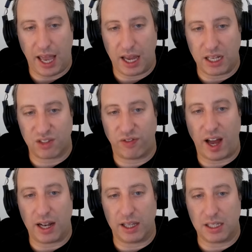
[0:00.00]
And it's
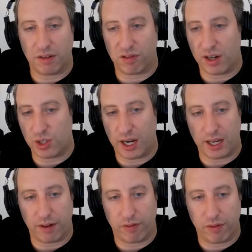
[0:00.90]
finally
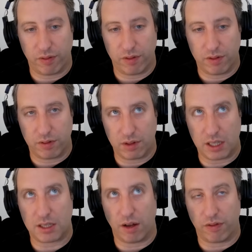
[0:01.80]
differentiating
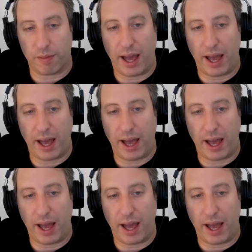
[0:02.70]
itself from